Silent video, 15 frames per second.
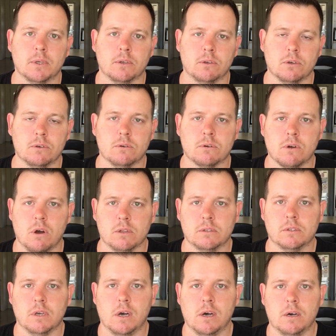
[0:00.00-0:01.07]
Google
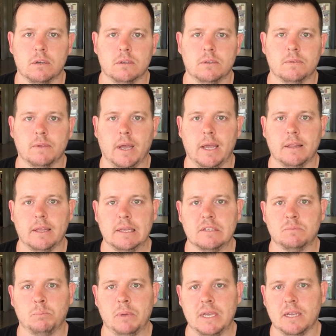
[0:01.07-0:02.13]
Console, and there's
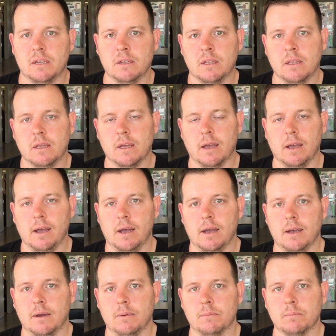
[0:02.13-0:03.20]
Bing
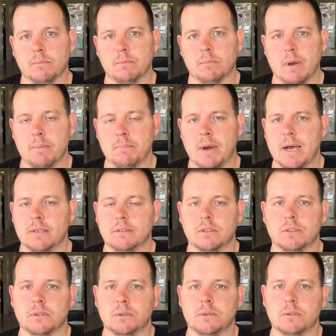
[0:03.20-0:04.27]
Webmaster
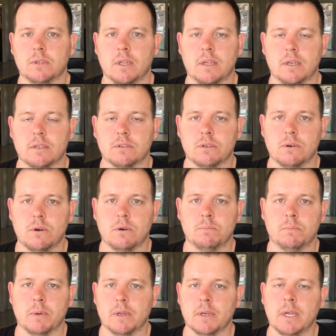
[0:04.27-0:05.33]
Tools, I think it's
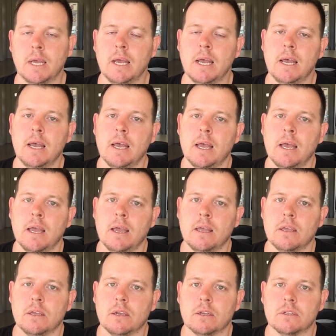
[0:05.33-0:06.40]
called, but
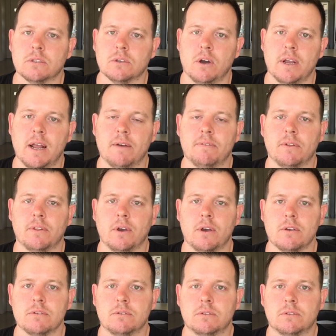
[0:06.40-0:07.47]
you can sign up for
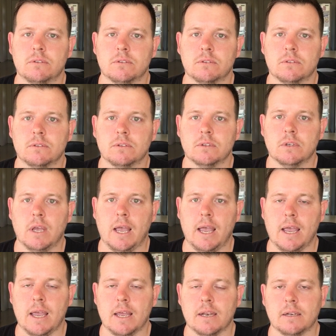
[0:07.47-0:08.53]
those
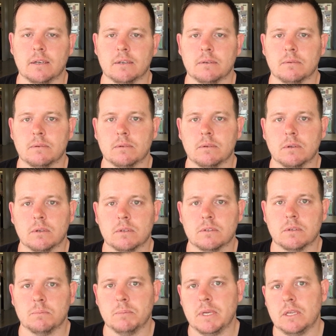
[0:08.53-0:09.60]
and
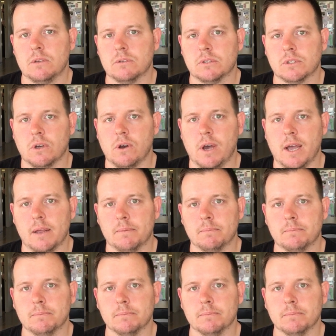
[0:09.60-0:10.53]
submit your site,